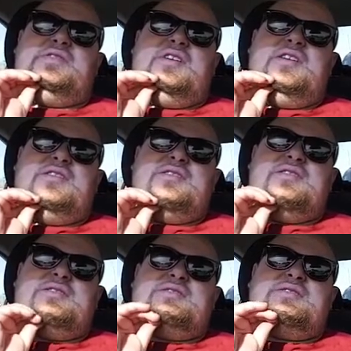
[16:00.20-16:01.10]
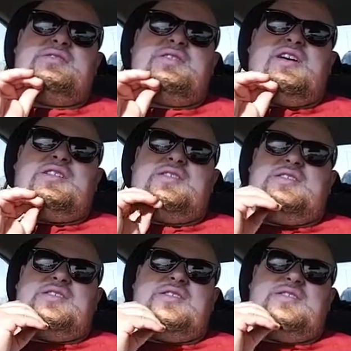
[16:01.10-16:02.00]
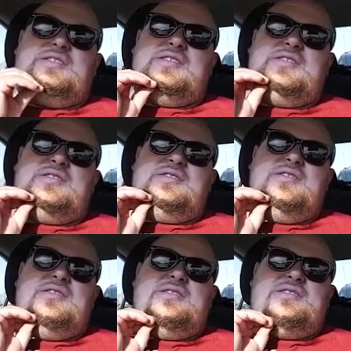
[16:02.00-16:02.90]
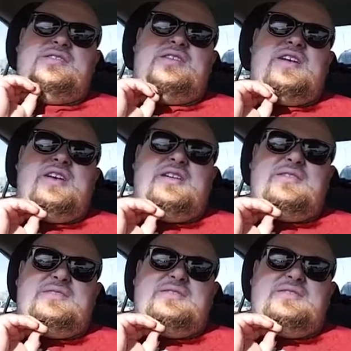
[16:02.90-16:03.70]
I get to talk to her and sit down,